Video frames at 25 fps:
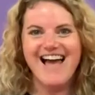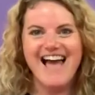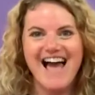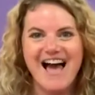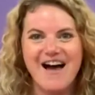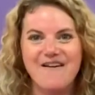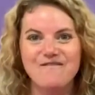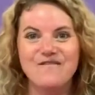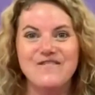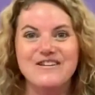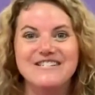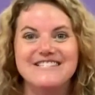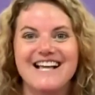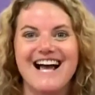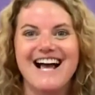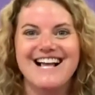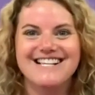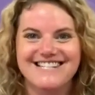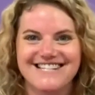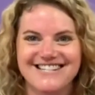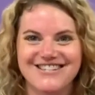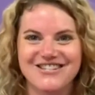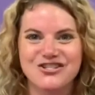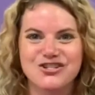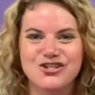
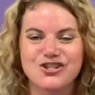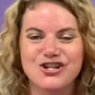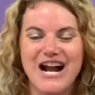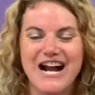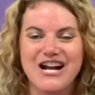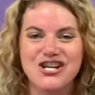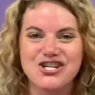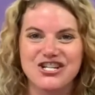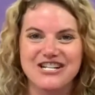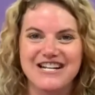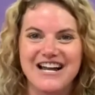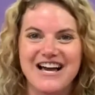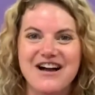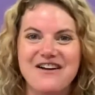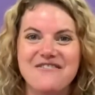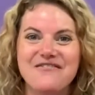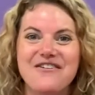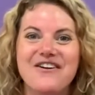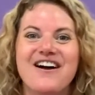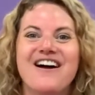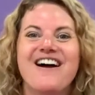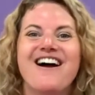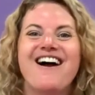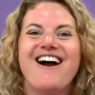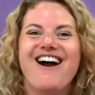Emphasizing the direction of
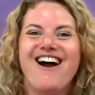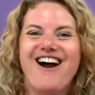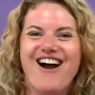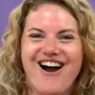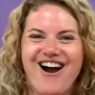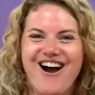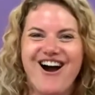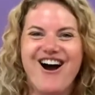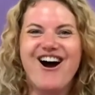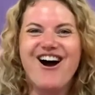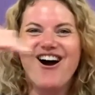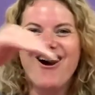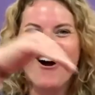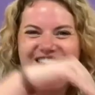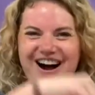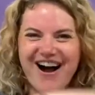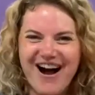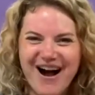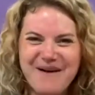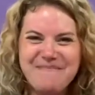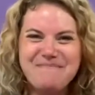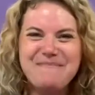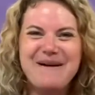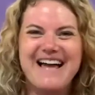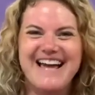
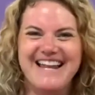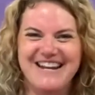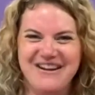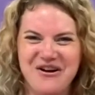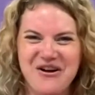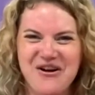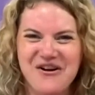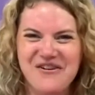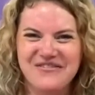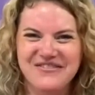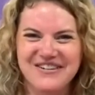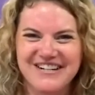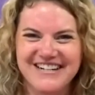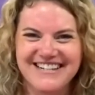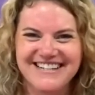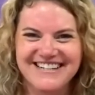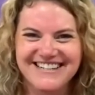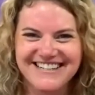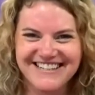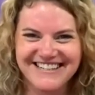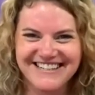up and over.